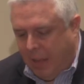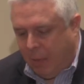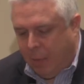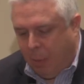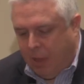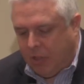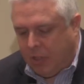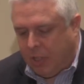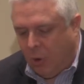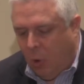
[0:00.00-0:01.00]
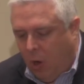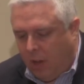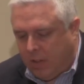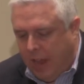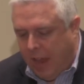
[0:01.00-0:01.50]
can we preach the
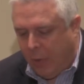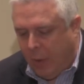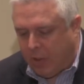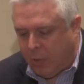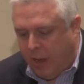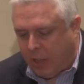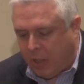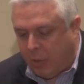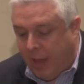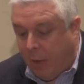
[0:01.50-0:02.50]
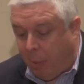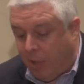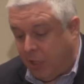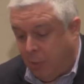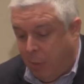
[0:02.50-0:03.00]
cross and the resurrection without
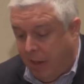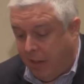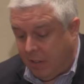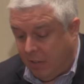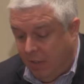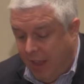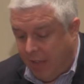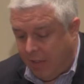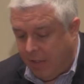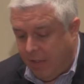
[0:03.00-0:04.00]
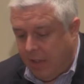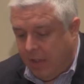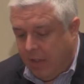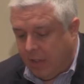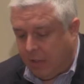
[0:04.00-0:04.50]
preaching repentance and
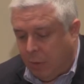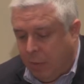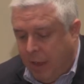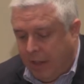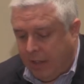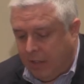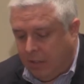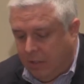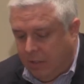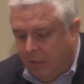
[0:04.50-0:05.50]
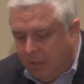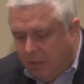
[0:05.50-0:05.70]
faith? And so, repentance